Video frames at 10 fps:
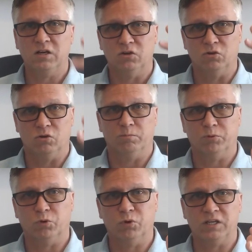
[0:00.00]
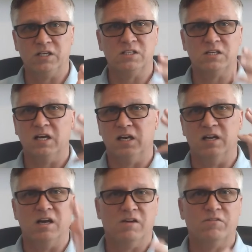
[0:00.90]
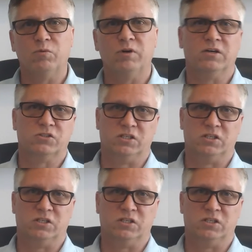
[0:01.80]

your employees and everyone else